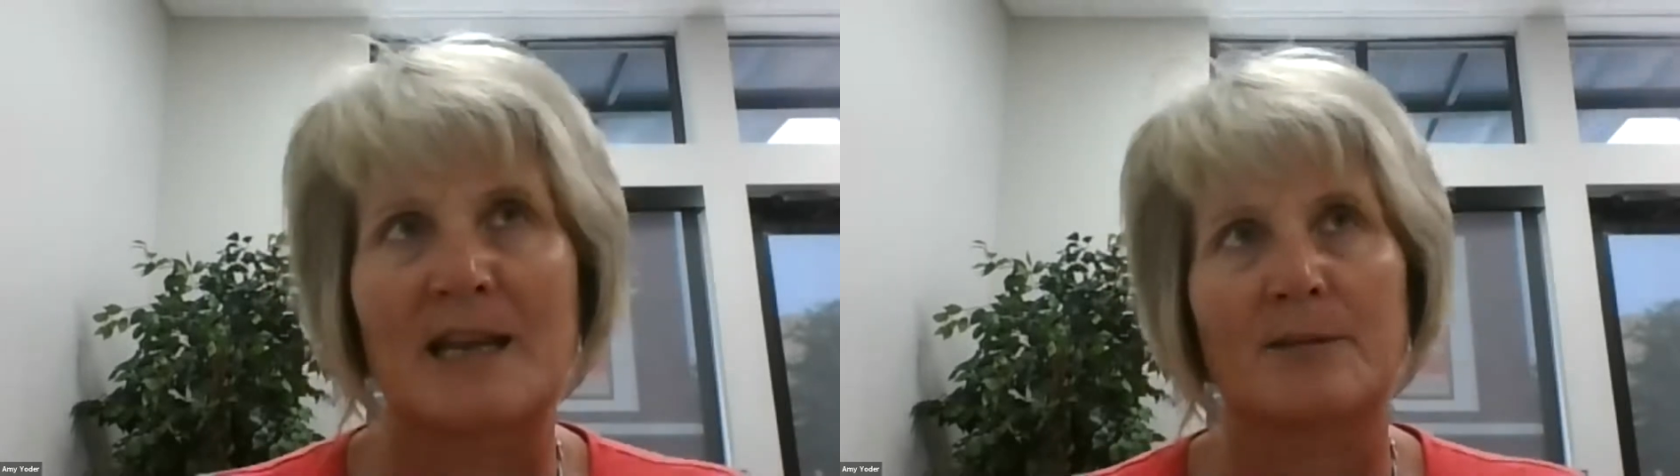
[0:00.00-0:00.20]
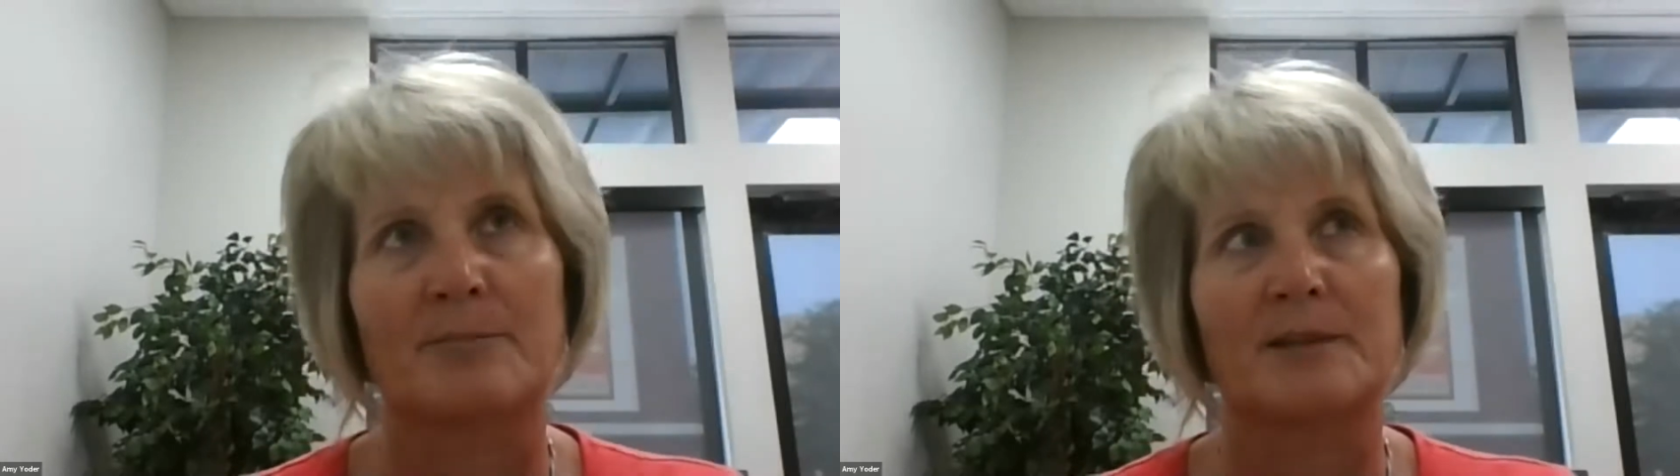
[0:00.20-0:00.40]

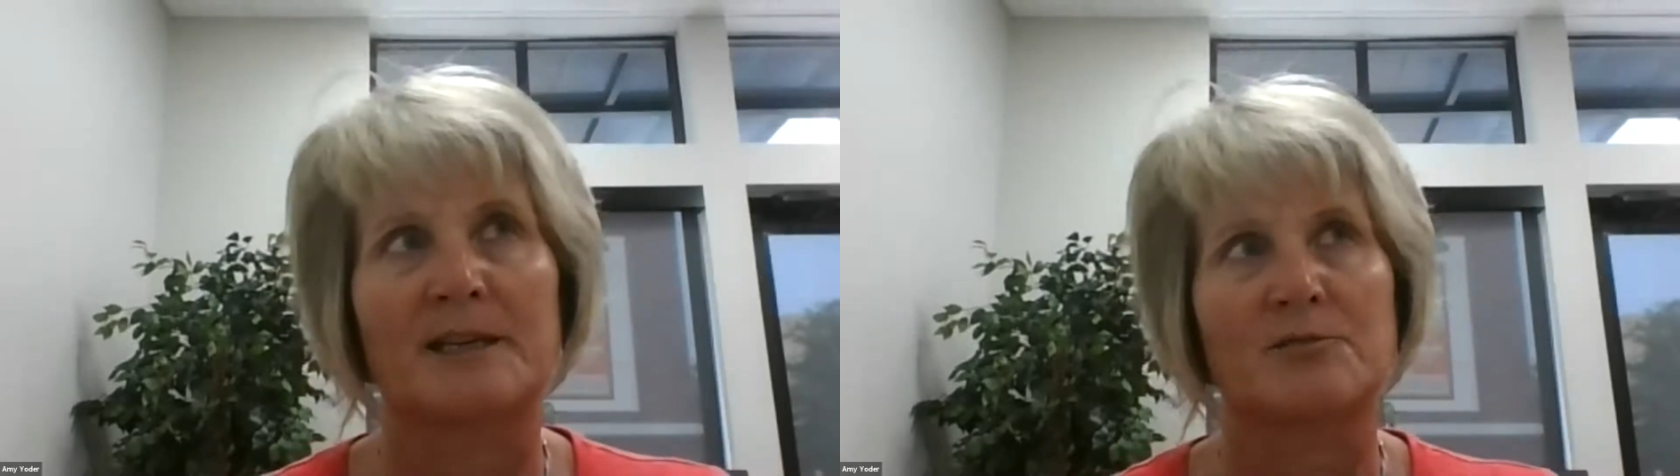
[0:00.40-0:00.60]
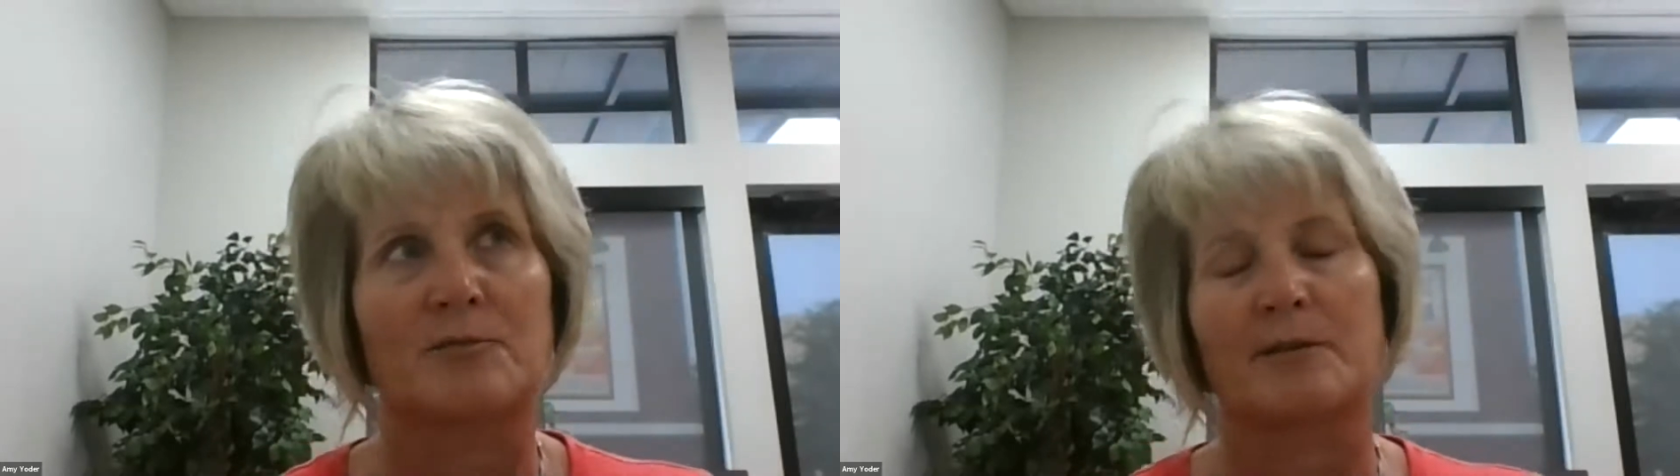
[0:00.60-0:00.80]
at a
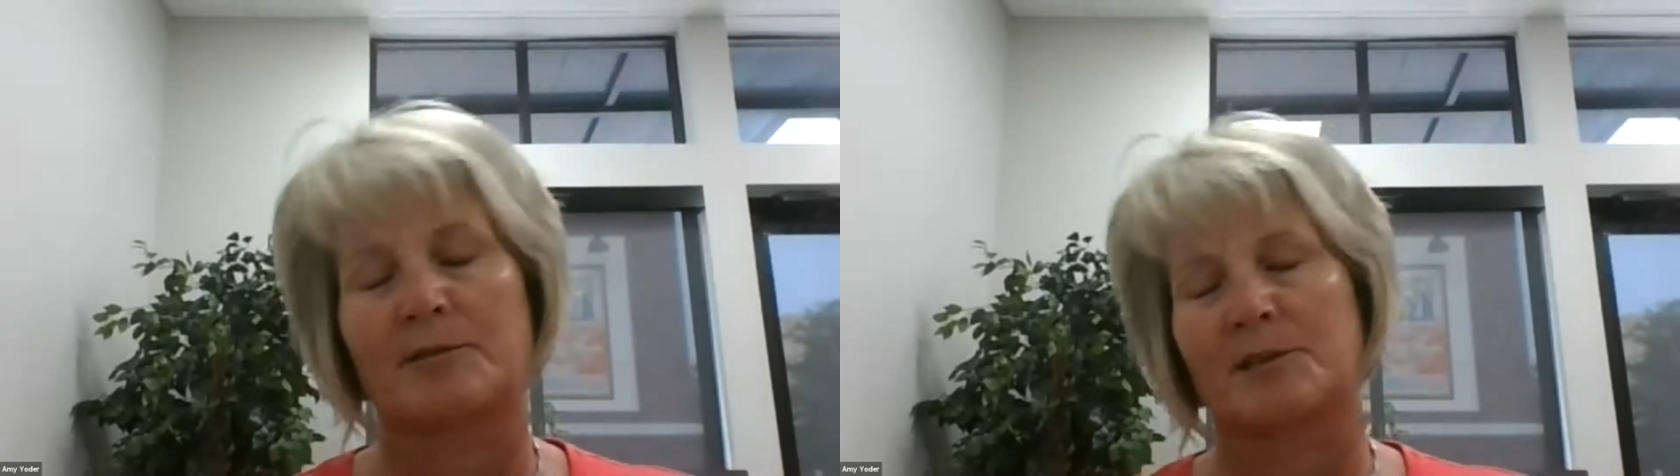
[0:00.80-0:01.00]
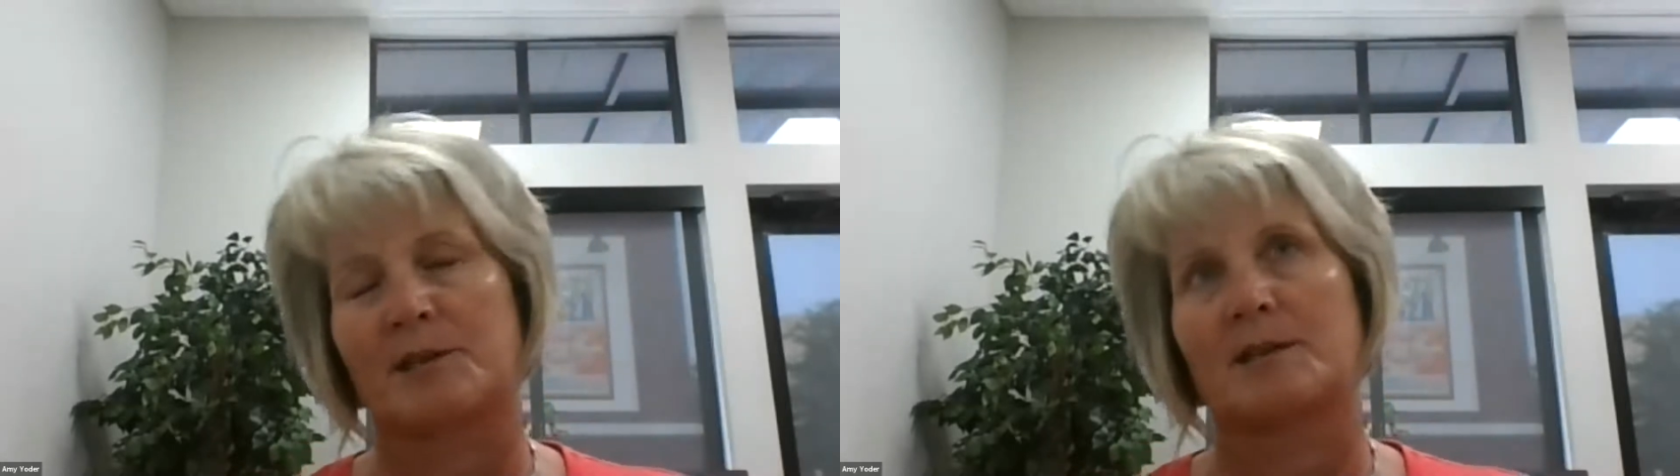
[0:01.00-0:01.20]
place where I
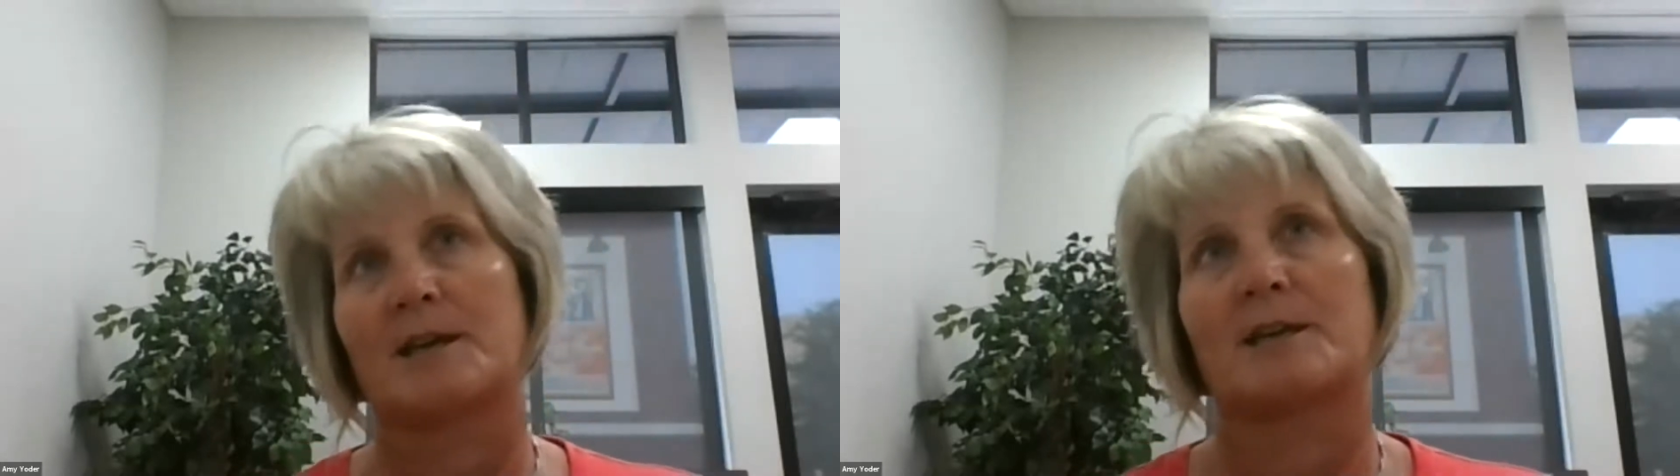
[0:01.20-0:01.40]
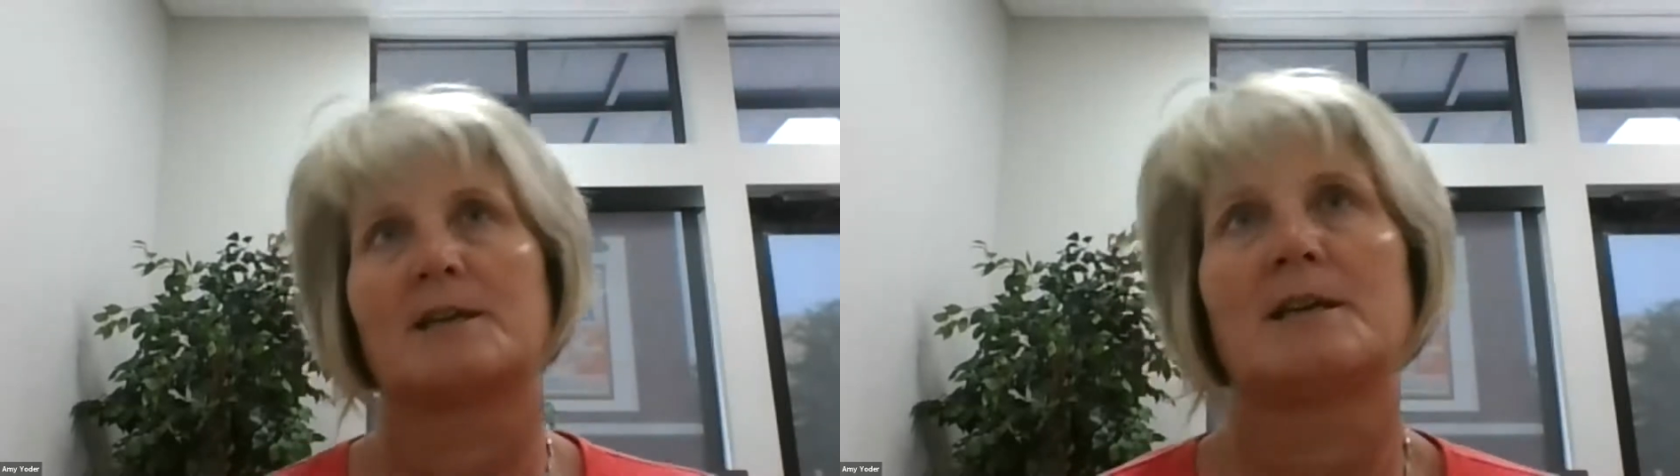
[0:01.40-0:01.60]
would say
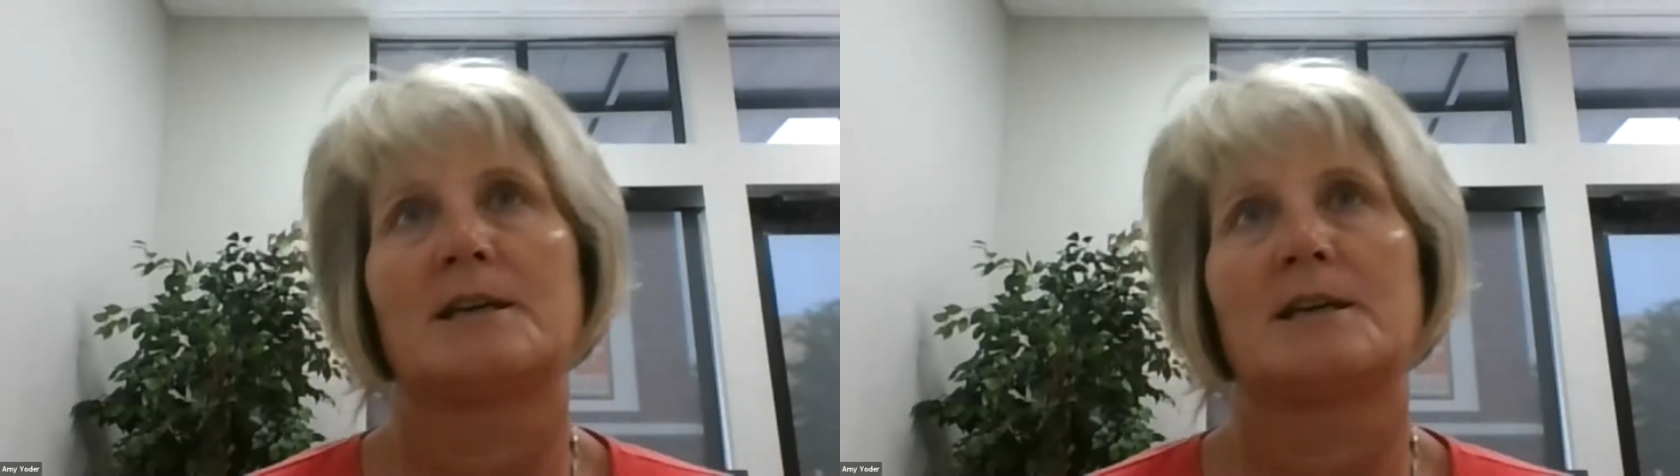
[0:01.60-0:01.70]
that